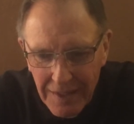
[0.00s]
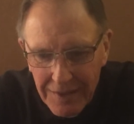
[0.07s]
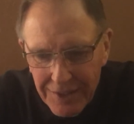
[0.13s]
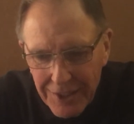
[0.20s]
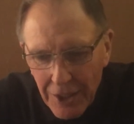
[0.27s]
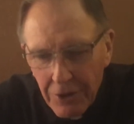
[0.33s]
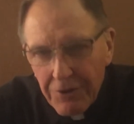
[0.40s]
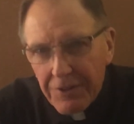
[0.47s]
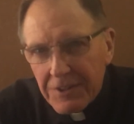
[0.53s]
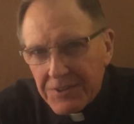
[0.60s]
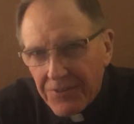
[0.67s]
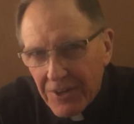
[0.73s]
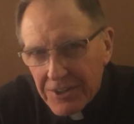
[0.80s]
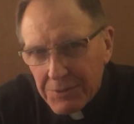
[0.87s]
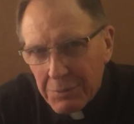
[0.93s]
The color of this
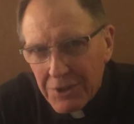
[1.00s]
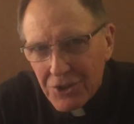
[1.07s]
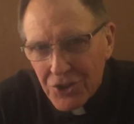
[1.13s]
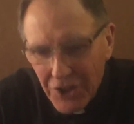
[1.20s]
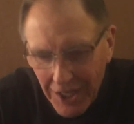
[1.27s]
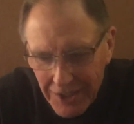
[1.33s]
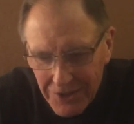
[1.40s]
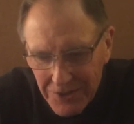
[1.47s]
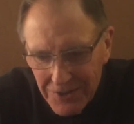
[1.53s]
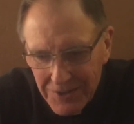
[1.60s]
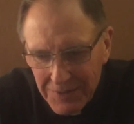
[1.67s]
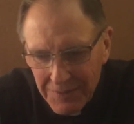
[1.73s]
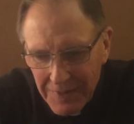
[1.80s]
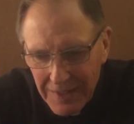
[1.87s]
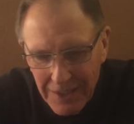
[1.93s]
vestment
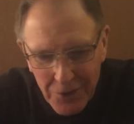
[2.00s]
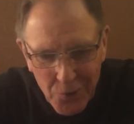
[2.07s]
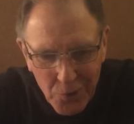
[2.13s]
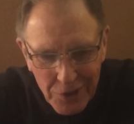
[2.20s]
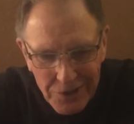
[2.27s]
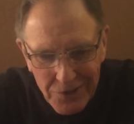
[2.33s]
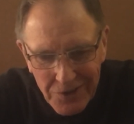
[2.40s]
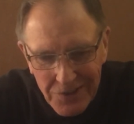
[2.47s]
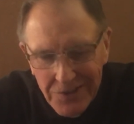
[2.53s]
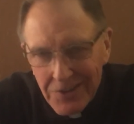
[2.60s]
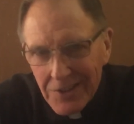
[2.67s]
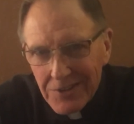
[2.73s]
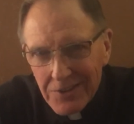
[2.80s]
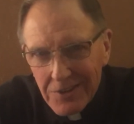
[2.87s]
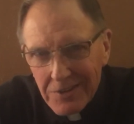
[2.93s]
changes according to the
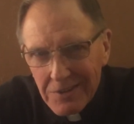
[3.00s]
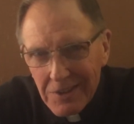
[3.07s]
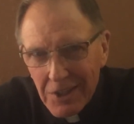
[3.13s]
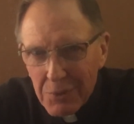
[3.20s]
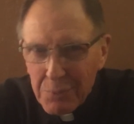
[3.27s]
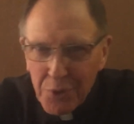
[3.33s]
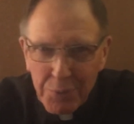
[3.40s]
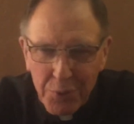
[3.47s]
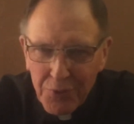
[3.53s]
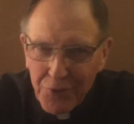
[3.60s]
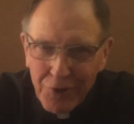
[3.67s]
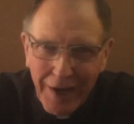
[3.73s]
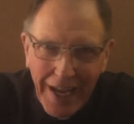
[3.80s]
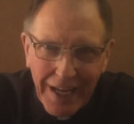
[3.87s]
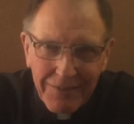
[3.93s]
season: purple
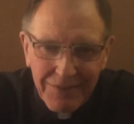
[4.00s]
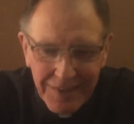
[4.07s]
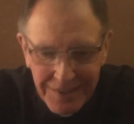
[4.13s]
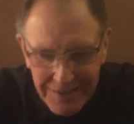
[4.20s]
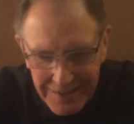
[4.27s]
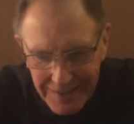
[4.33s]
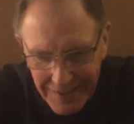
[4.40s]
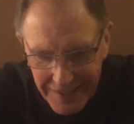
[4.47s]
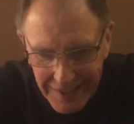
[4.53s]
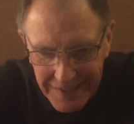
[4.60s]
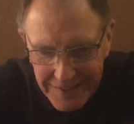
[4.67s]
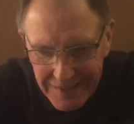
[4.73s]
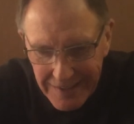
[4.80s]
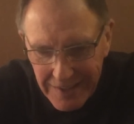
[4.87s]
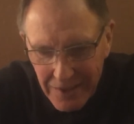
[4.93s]
for Advent and
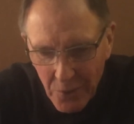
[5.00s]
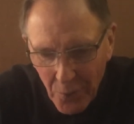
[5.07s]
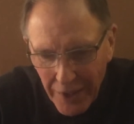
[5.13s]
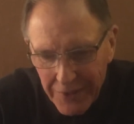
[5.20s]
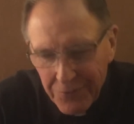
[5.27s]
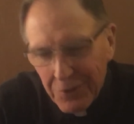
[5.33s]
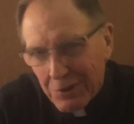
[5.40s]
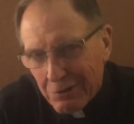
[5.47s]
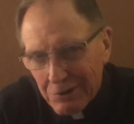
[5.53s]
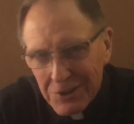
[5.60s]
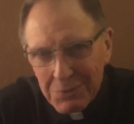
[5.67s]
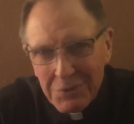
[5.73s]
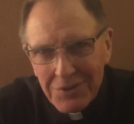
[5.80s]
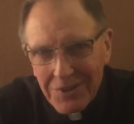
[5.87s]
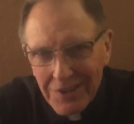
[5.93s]
Lent, white for
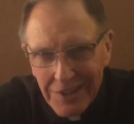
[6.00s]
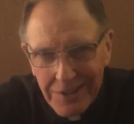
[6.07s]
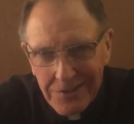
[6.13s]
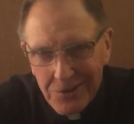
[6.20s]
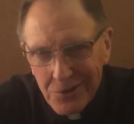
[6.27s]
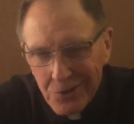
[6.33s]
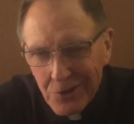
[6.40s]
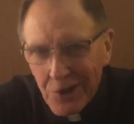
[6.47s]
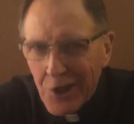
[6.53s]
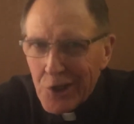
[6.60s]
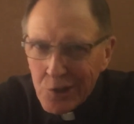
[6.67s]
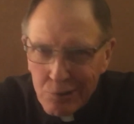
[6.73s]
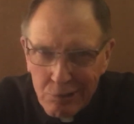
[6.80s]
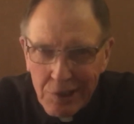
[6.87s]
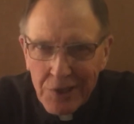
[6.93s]
Christmas and Easter,
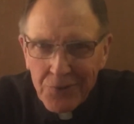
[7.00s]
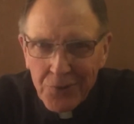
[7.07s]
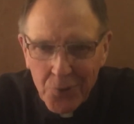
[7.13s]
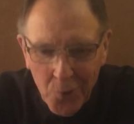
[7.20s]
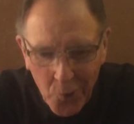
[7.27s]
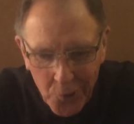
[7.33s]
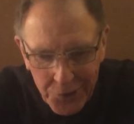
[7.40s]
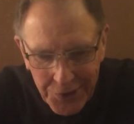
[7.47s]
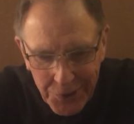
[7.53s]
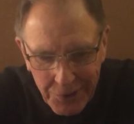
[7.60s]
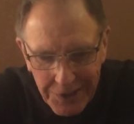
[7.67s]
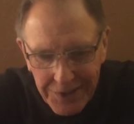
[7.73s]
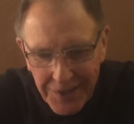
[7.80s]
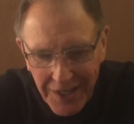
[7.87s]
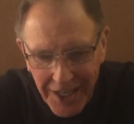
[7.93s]
green for
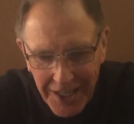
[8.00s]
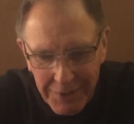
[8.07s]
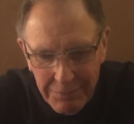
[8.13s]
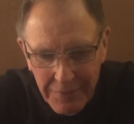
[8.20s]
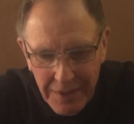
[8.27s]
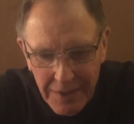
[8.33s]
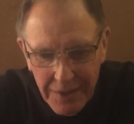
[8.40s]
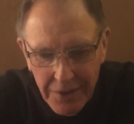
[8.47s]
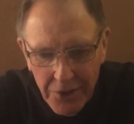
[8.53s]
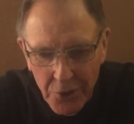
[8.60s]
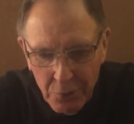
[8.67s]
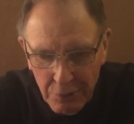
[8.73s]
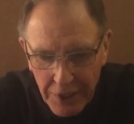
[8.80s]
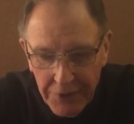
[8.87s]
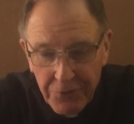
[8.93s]
ordinary time,
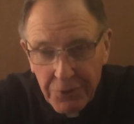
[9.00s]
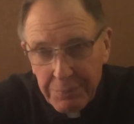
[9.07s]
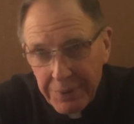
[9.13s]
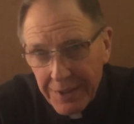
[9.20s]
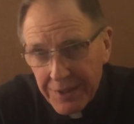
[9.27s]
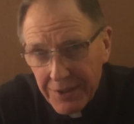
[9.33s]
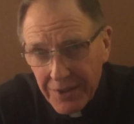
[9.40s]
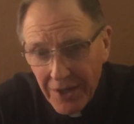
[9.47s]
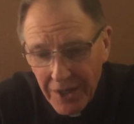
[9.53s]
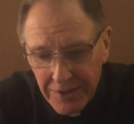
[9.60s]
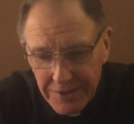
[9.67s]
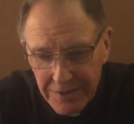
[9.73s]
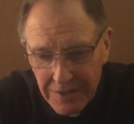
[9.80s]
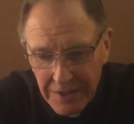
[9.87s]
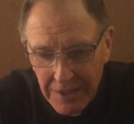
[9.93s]
red for
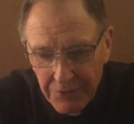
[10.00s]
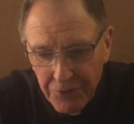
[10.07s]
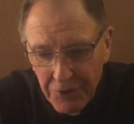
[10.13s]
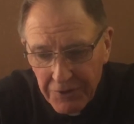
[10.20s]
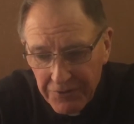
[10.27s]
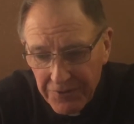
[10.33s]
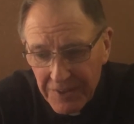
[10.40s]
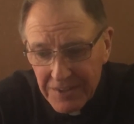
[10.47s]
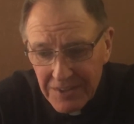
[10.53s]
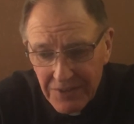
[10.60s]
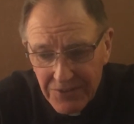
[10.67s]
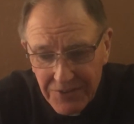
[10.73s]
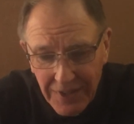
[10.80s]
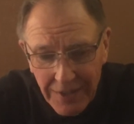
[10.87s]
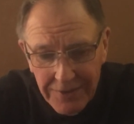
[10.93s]
Pentecost, and for the feast of
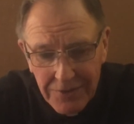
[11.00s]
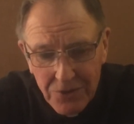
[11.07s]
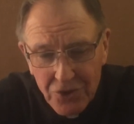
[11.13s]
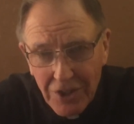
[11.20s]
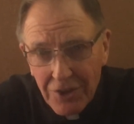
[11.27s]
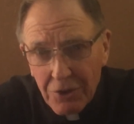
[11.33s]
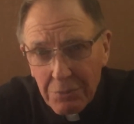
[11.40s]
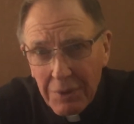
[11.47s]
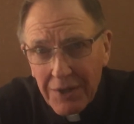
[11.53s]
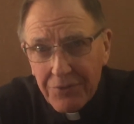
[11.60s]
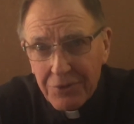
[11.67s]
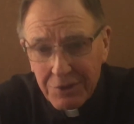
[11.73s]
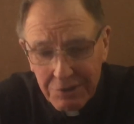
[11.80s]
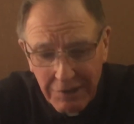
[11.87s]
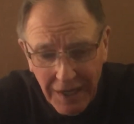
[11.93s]
saints who shed their blood
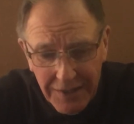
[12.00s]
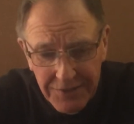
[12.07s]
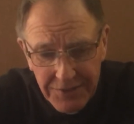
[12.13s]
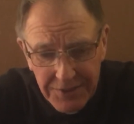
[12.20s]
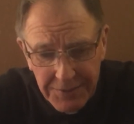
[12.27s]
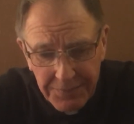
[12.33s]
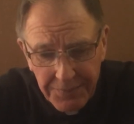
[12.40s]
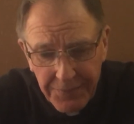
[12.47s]
for Christ.